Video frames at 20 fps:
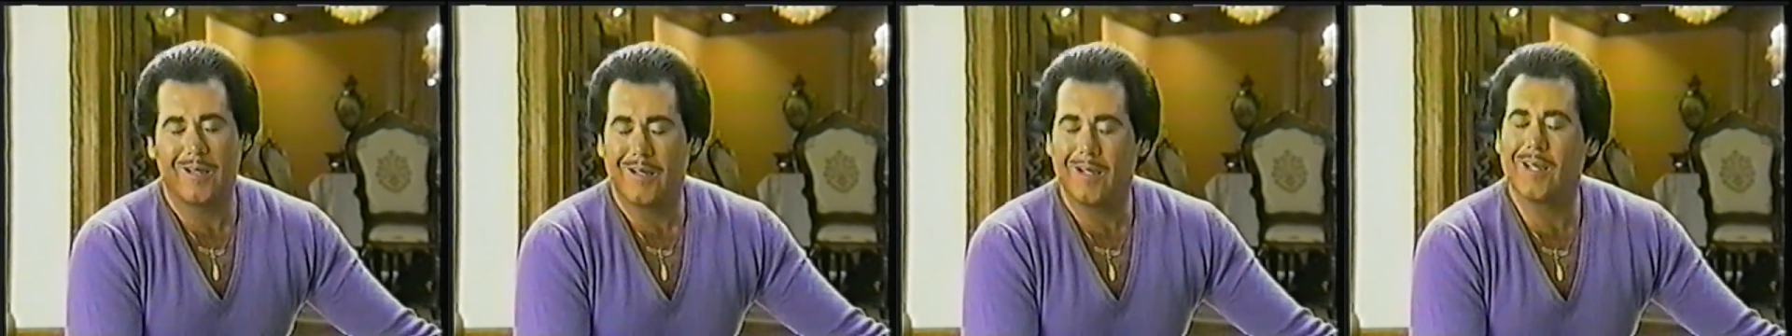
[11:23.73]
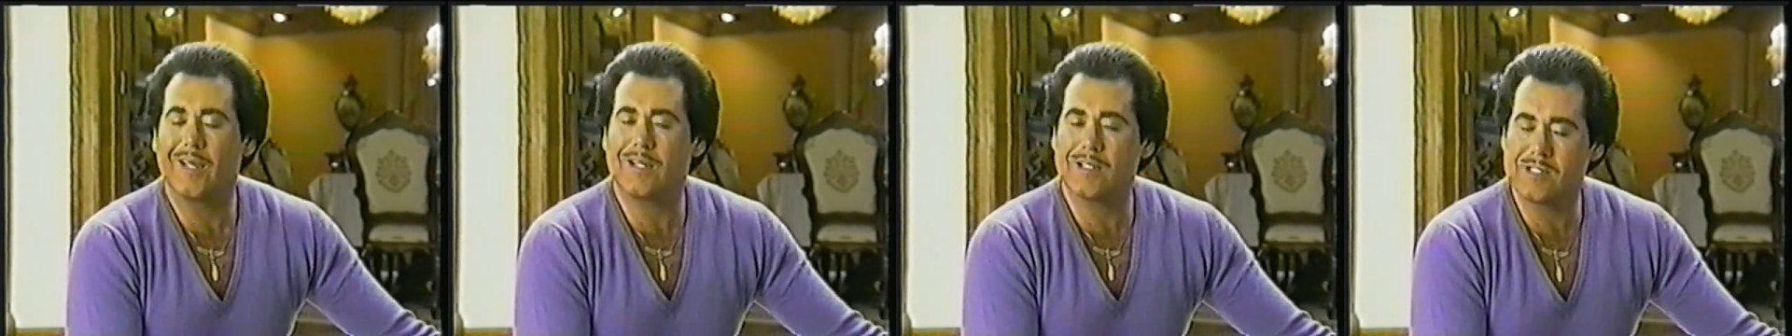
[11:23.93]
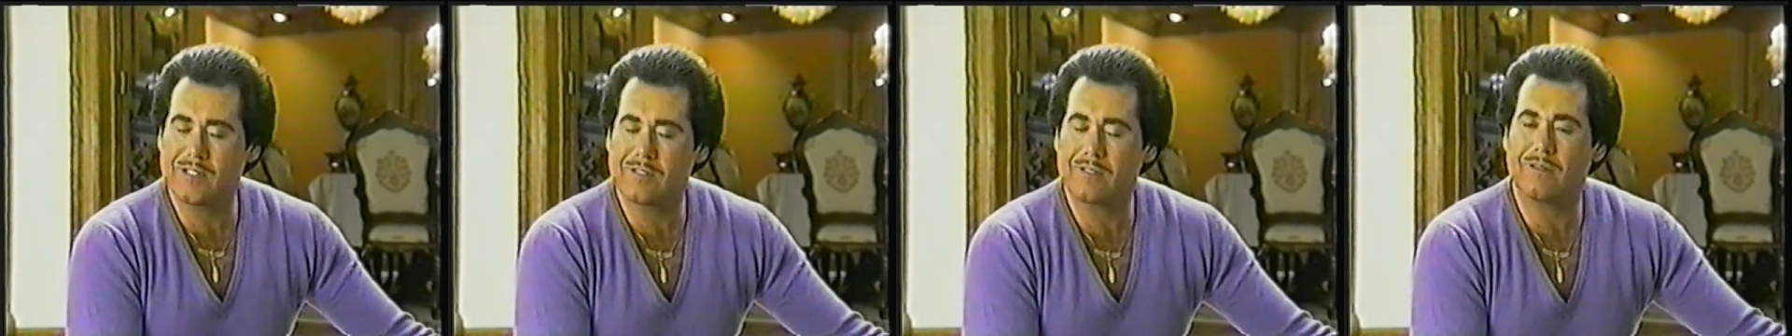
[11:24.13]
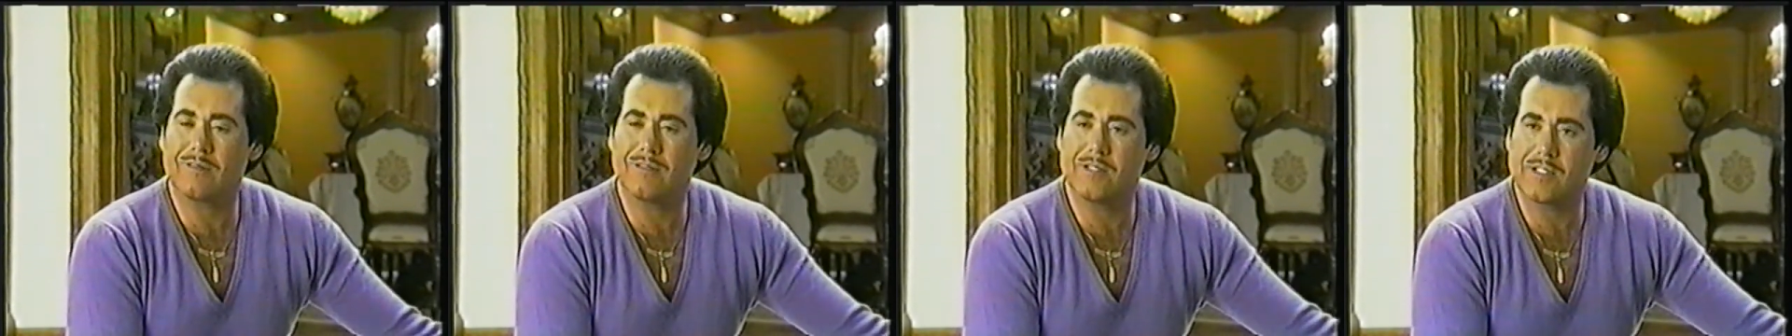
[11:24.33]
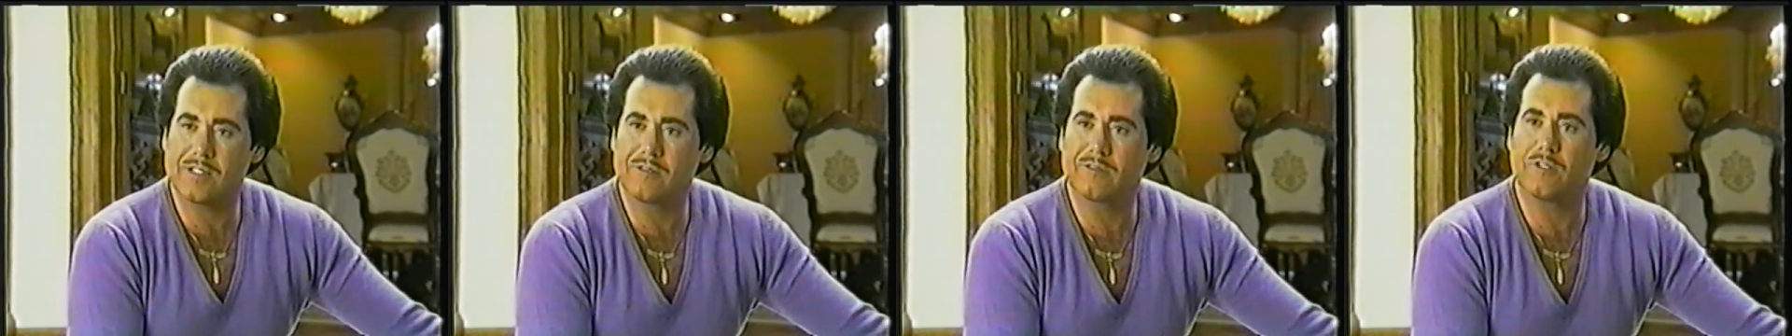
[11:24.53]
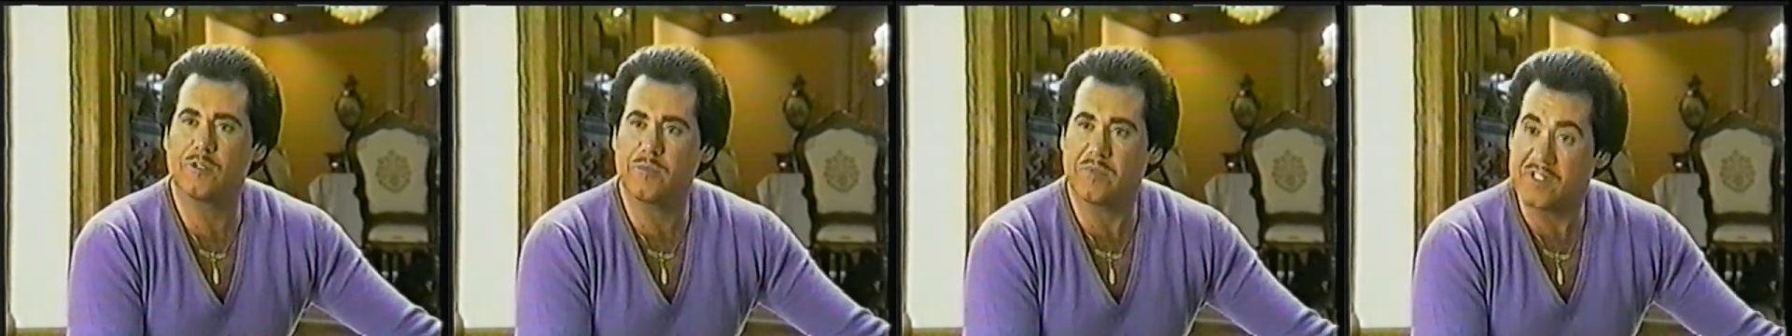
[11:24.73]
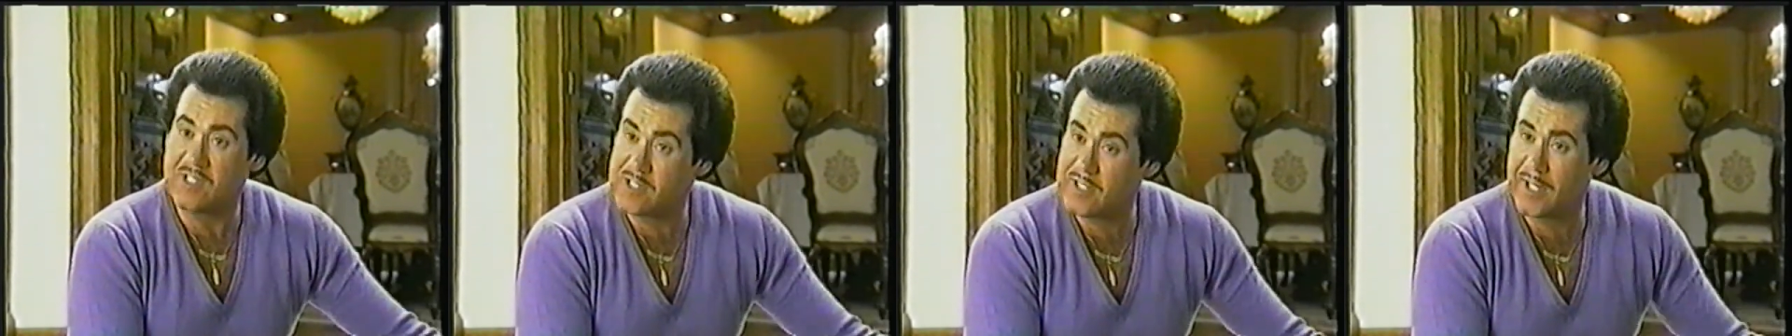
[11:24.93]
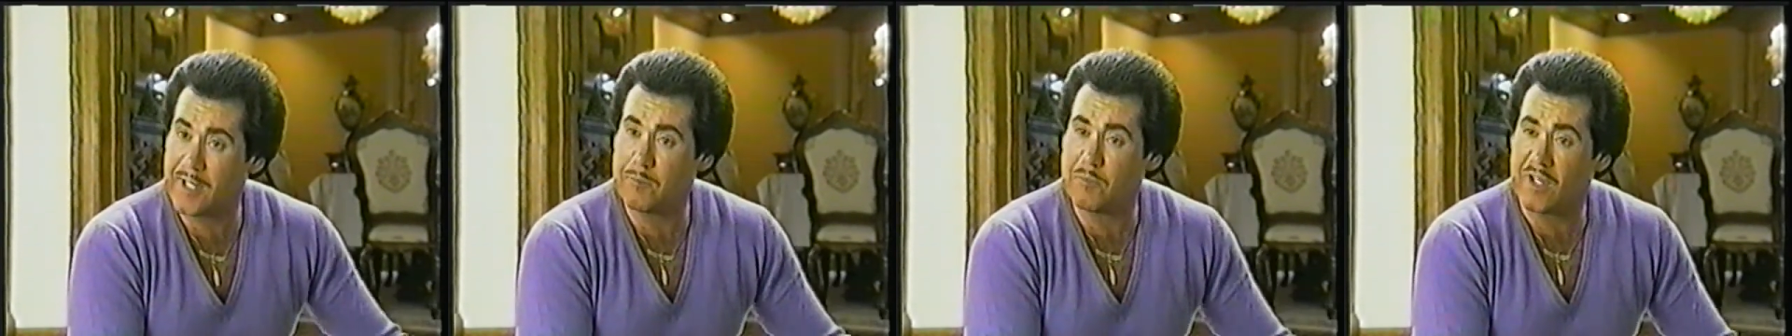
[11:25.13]
And so this group had
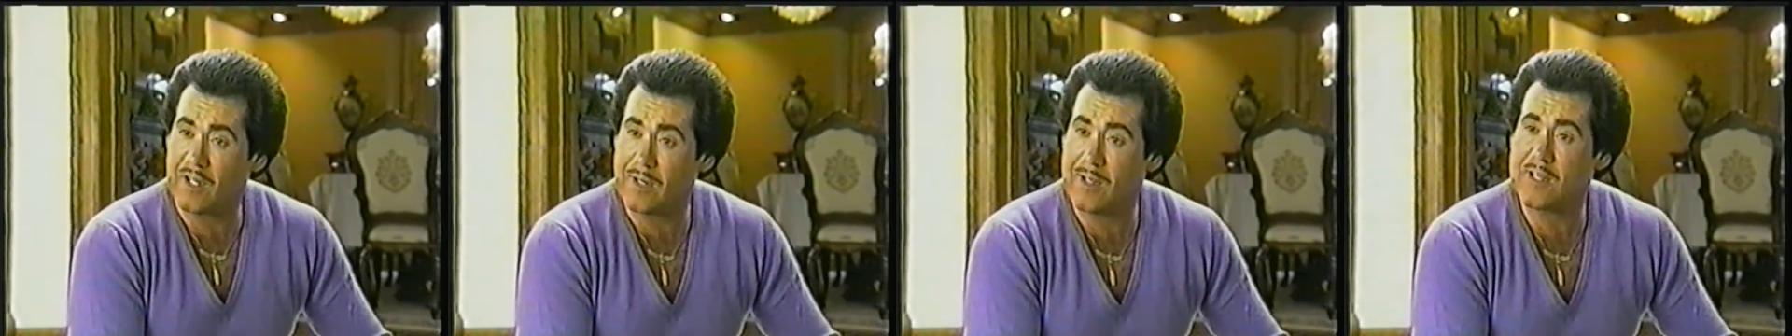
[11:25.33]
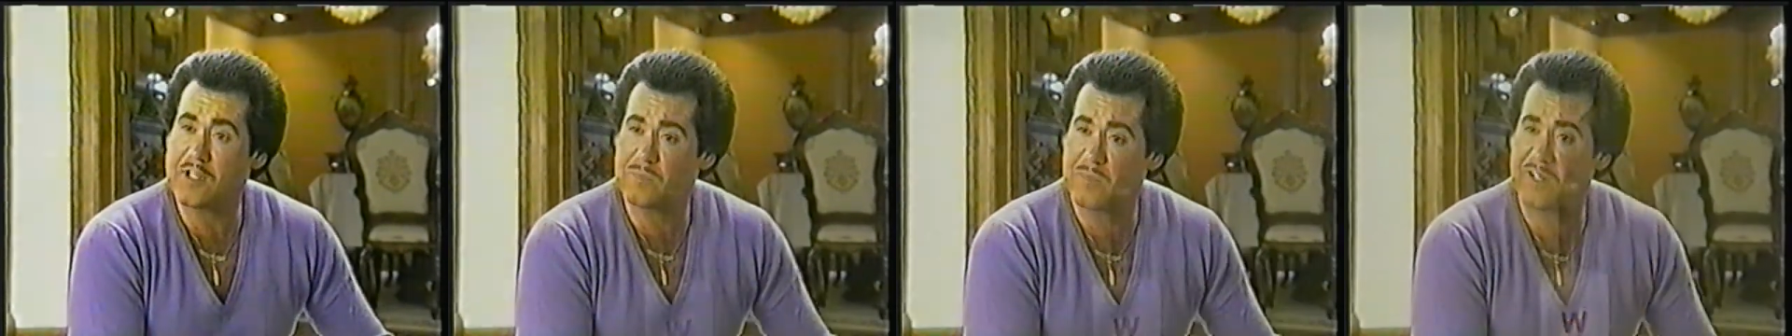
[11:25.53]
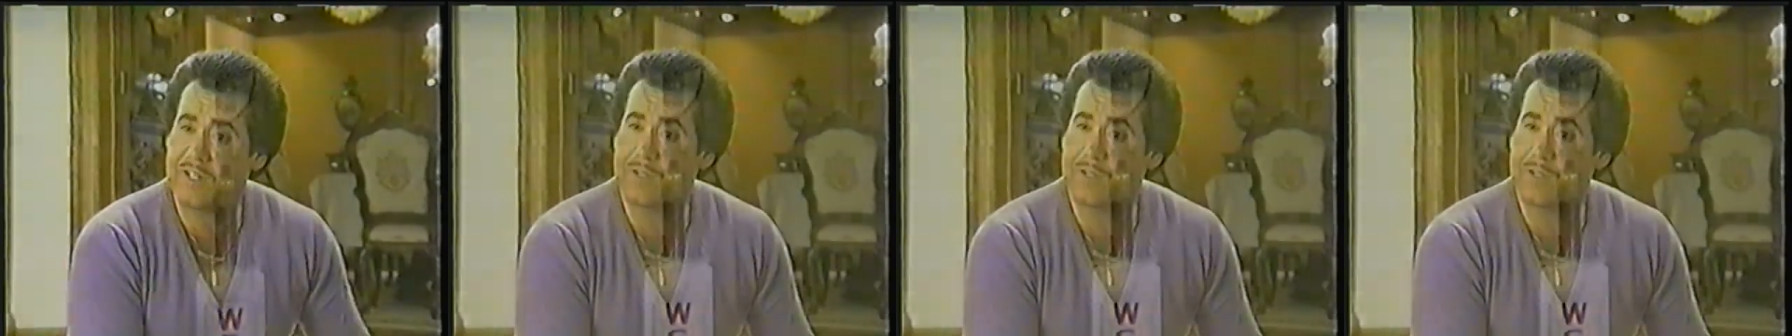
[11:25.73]
seen me and asked me to come